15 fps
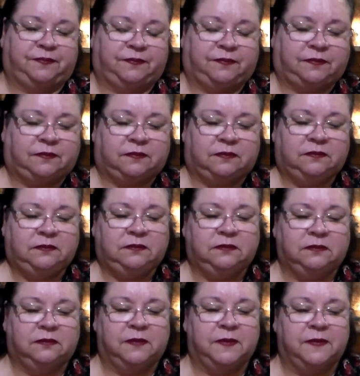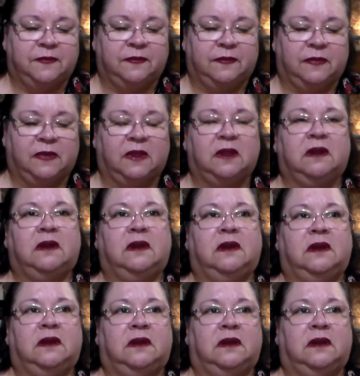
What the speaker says: No one is speaking in this clip.